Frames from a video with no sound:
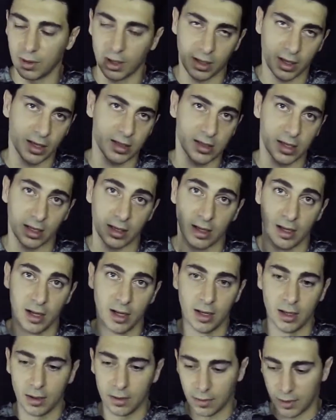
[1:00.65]
Like I said,
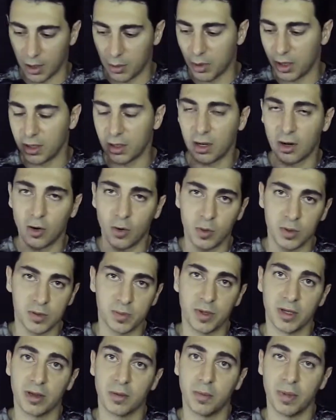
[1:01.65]
they might not always
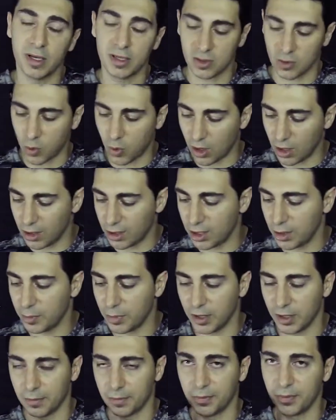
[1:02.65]
be the best quality, but